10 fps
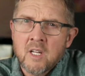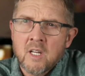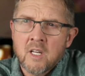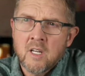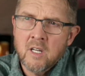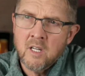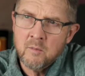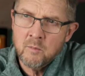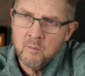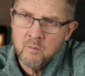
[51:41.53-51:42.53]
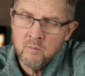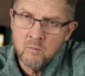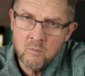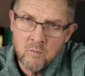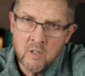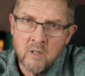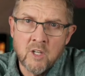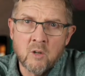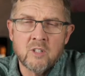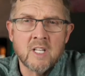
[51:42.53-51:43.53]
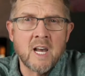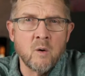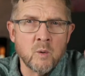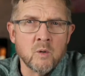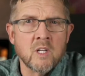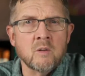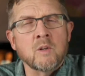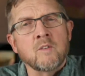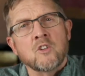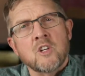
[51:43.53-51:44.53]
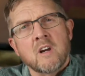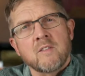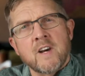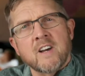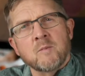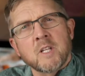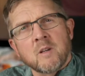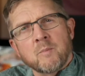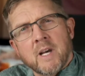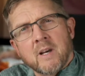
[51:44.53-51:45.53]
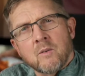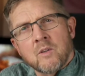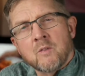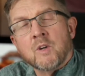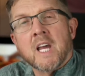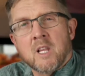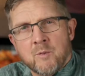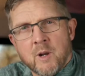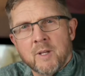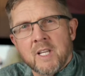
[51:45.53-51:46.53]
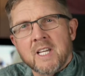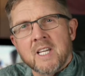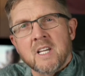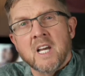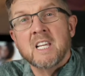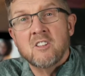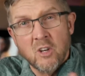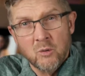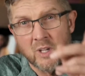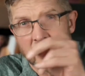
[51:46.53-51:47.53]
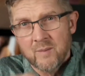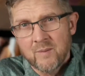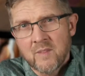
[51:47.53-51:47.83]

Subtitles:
If you don't take that, we will give you a share of £5 million if we get in the Premier League. And he sold it.